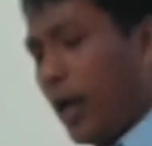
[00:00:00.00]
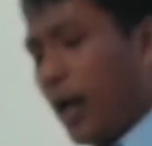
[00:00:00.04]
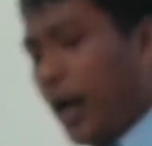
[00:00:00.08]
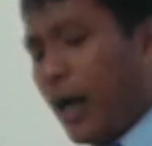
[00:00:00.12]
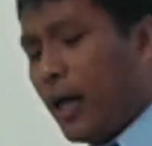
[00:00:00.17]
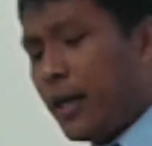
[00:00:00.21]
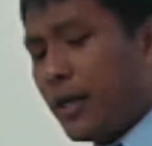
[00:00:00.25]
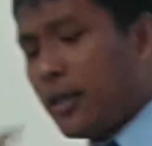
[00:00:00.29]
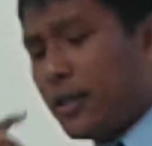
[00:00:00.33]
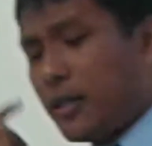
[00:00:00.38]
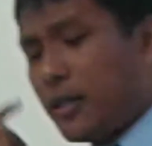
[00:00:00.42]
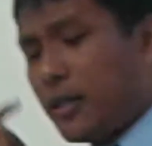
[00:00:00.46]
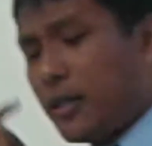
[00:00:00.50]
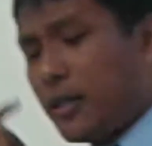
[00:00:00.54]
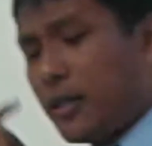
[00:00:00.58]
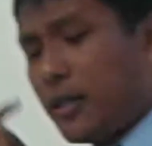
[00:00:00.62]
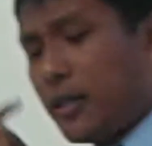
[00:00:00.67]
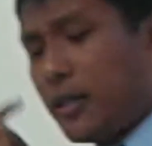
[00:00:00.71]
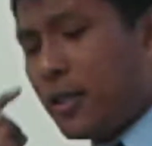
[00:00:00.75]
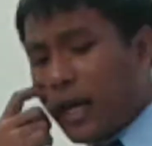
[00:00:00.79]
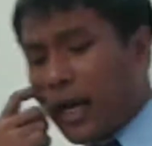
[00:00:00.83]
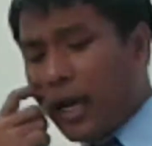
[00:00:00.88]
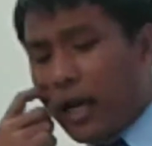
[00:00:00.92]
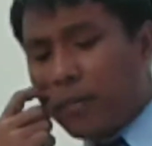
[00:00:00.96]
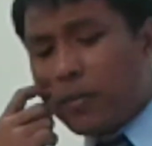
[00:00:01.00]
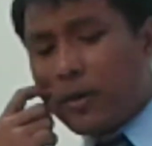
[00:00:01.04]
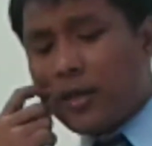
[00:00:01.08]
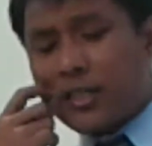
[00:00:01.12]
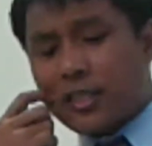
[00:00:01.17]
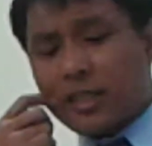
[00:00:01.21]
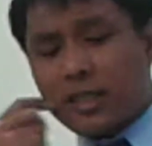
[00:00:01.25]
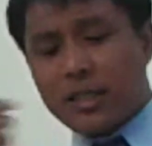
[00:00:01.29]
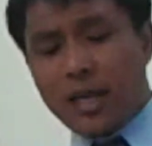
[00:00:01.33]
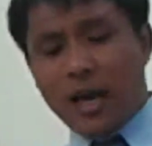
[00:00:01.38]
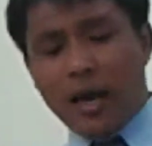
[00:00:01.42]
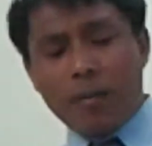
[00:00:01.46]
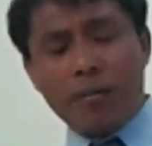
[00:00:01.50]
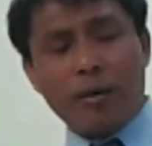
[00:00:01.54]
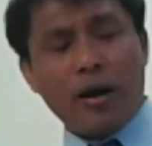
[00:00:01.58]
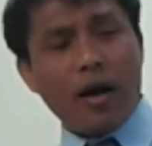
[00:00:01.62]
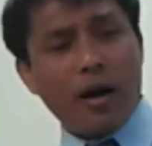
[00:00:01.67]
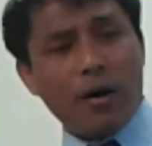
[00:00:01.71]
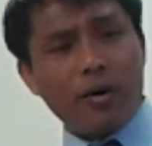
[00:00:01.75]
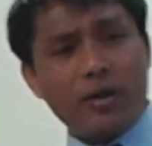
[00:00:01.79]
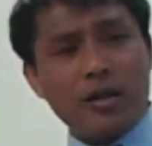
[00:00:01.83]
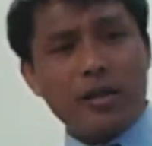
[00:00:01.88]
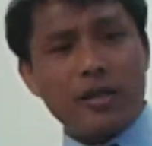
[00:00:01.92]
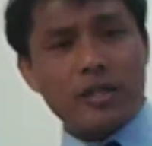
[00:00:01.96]
And this I am is
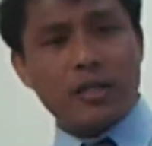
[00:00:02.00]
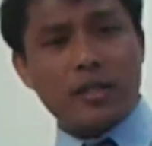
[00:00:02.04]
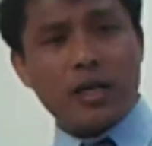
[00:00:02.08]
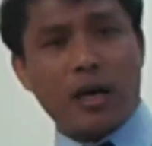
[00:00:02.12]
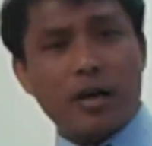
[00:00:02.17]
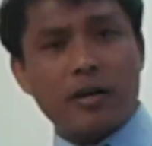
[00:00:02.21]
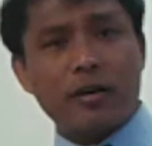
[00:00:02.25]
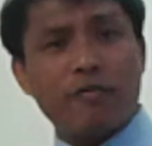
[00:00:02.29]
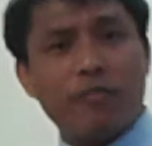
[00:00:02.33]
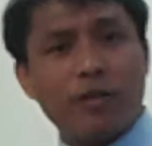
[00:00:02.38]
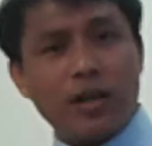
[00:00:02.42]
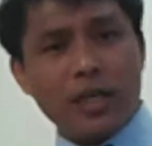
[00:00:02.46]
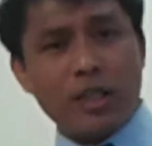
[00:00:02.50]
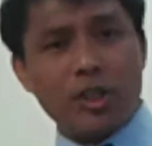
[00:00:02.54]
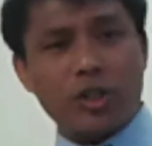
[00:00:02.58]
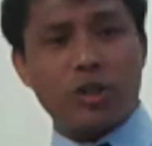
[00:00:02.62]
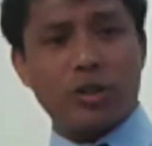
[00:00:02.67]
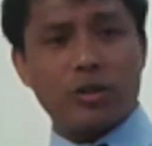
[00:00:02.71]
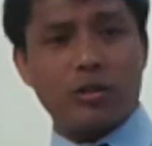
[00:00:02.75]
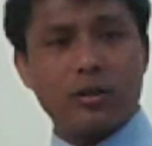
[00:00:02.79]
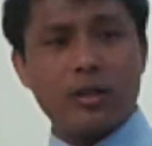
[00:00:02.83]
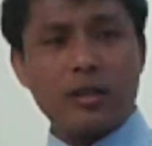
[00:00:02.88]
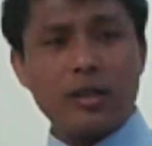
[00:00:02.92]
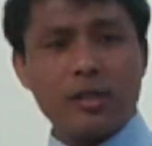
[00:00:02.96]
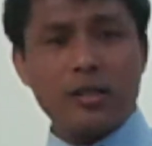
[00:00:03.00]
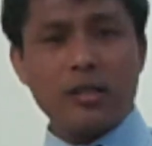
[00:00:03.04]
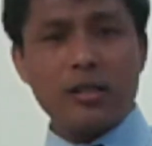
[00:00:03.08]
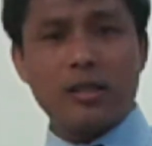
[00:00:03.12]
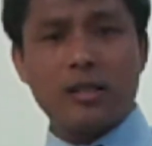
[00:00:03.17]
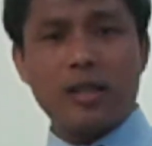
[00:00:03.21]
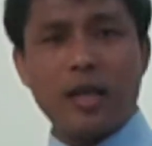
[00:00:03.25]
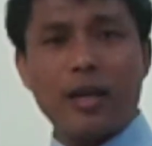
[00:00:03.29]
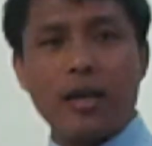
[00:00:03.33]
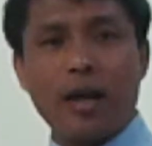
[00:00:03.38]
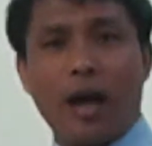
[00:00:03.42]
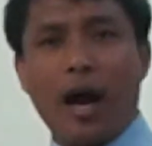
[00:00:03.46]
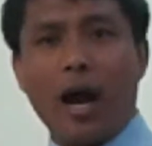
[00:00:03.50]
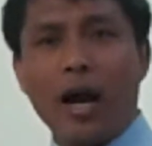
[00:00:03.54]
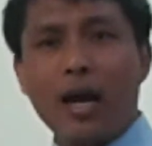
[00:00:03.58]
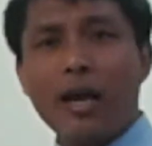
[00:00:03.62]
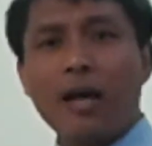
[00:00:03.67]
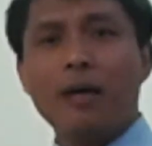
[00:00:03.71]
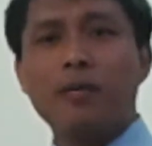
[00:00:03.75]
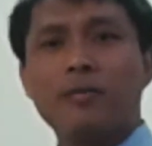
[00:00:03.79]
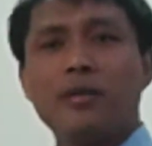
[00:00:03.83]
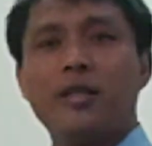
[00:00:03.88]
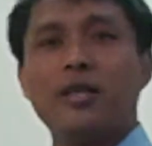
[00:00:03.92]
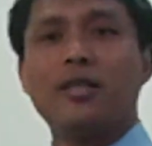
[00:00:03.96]
somehow is a revelation. He say, I
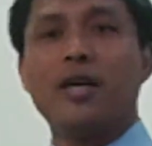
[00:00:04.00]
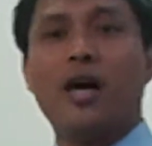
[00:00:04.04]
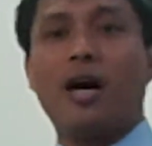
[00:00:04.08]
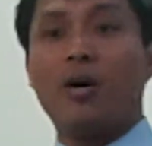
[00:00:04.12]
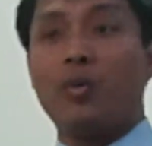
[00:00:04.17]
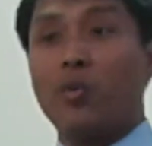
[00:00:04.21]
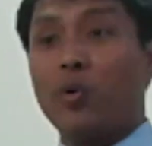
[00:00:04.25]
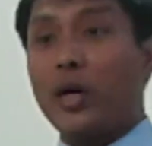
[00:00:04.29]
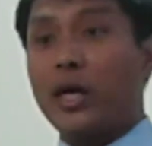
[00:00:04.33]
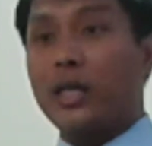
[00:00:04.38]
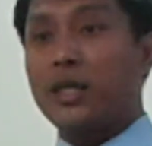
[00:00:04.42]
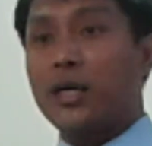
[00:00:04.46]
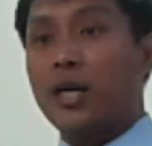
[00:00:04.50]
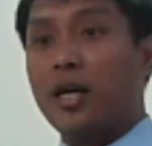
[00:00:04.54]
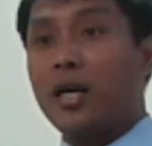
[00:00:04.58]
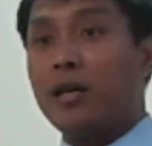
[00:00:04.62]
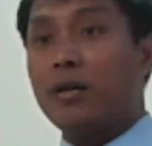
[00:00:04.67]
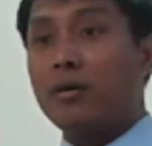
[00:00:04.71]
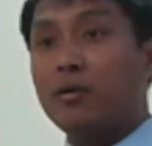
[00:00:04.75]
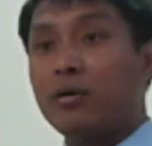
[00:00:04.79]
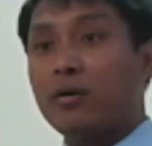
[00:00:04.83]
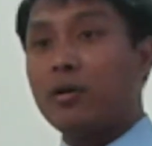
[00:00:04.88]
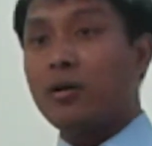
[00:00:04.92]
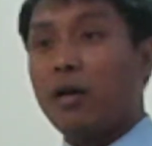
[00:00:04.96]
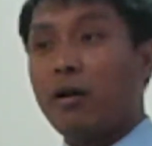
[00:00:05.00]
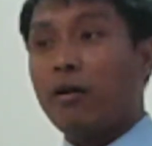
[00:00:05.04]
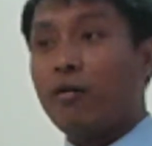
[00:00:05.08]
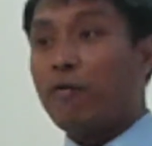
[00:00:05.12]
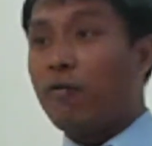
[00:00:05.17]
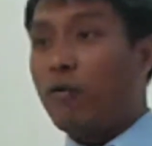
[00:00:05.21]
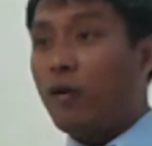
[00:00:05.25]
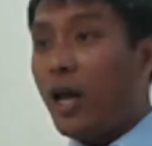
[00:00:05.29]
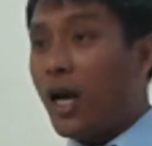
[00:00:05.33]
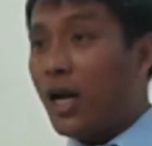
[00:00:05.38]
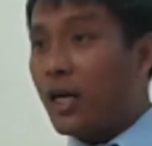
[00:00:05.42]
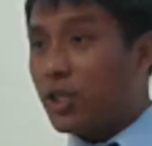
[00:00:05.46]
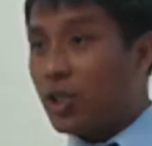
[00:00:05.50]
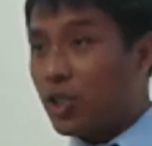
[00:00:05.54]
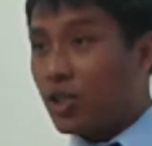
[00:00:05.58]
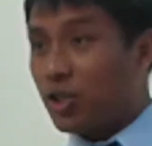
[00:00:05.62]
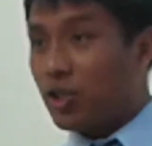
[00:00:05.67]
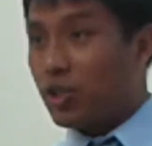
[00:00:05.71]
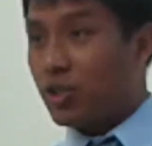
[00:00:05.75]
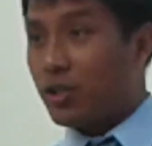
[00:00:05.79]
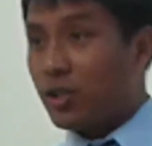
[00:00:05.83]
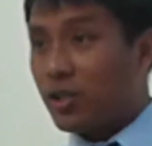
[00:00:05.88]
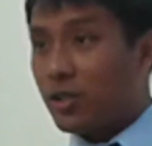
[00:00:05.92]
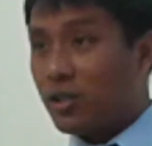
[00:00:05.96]
am the Yahweh in
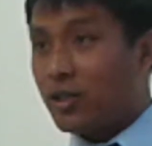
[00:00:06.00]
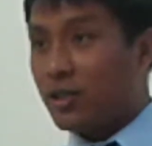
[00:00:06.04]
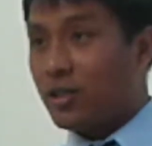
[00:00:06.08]
flesh.